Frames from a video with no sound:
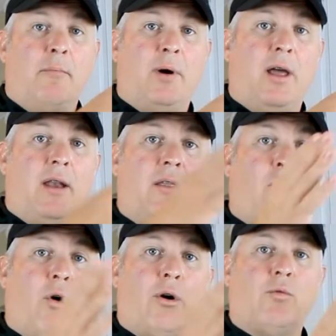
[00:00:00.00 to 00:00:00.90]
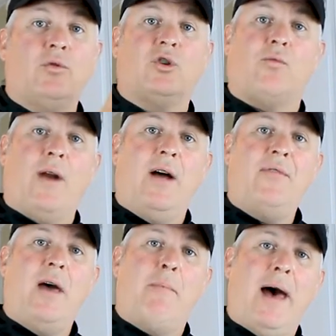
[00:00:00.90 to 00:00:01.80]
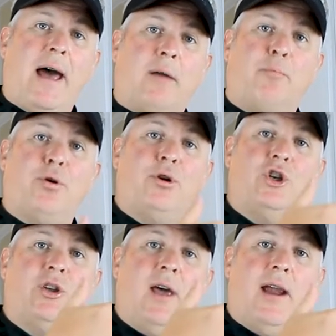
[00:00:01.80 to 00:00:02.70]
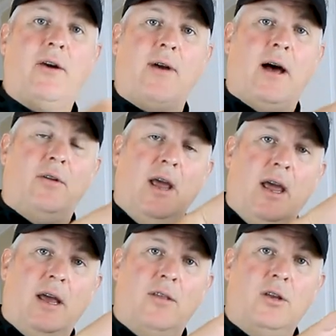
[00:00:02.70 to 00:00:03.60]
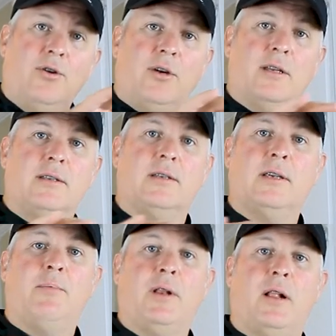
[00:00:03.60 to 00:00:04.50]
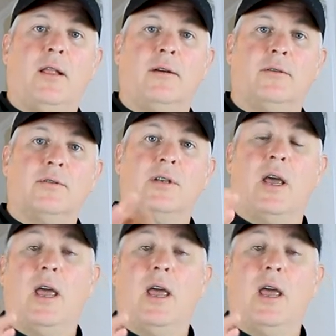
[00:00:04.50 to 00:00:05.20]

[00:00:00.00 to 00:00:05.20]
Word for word: But the water will surround that bag, push the air out, and then you can zip it closed.